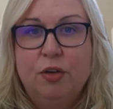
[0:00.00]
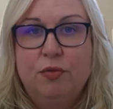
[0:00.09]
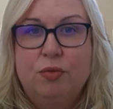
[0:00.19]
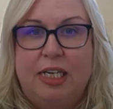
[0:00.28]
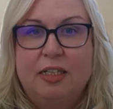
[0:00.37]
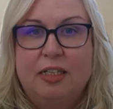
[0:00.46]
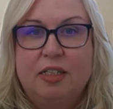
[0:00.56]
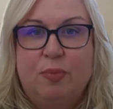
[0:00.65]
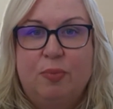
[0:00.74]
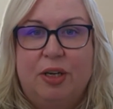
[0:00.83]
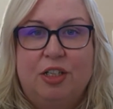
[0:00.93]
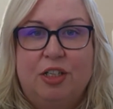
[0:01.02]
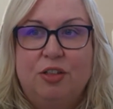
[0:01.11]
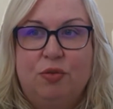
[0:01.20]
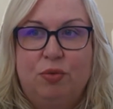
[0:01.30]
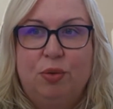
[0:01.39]
for Reed
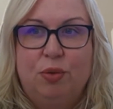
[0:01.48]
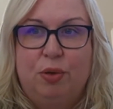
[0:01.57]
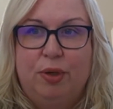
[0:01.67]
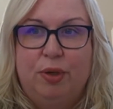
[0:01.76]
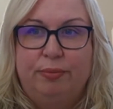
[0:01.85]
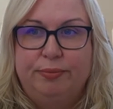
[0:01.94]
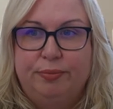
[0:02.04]
Specialist Recruitment.